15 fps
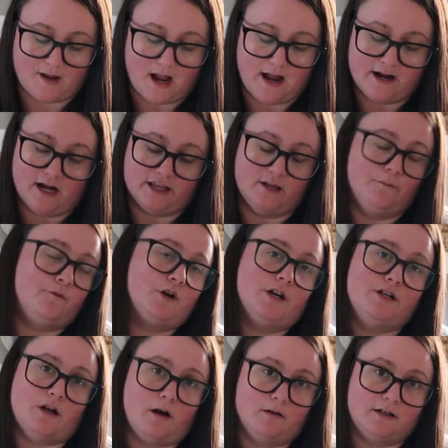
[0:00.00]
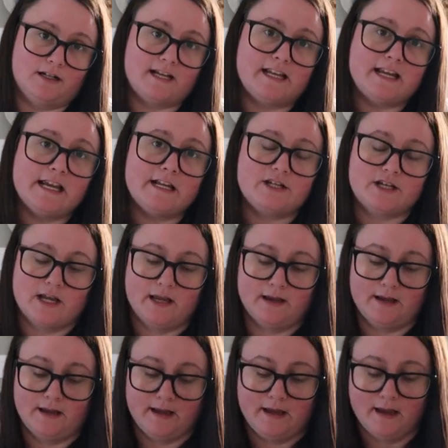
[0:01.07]
I got them for a dollar each
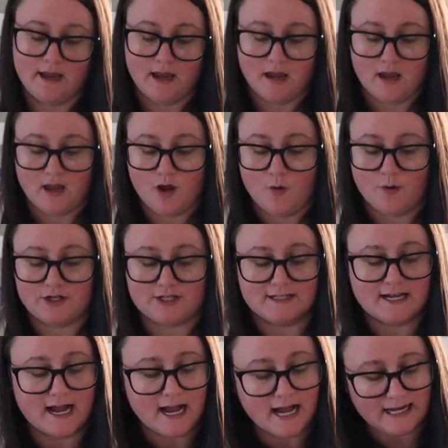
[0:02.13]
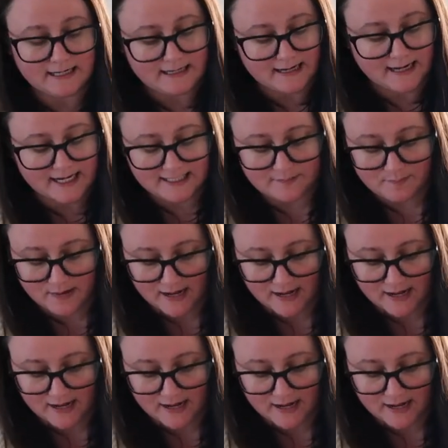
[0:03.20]
which is kind of nice